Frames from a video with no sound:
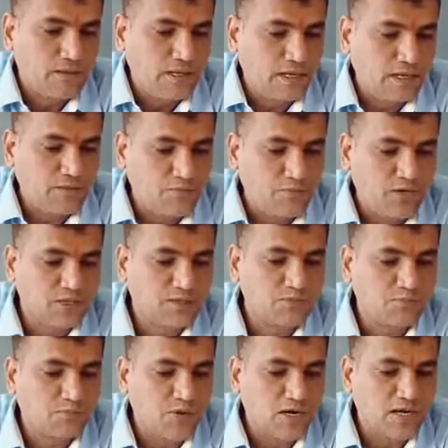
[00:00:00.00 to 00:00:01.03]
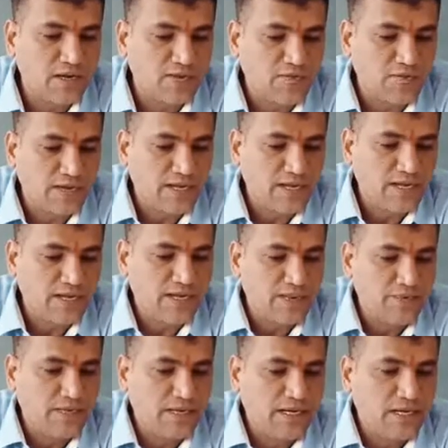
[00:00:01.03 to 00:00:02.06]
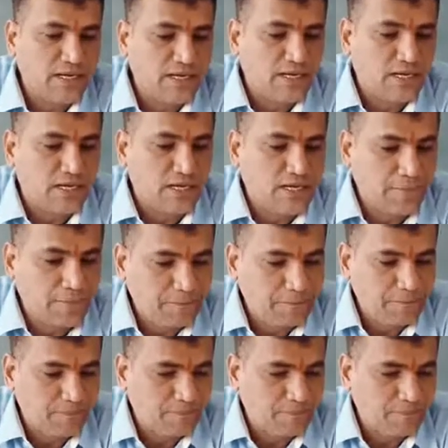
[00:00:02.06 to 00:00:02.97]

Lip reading: It was modified immediately.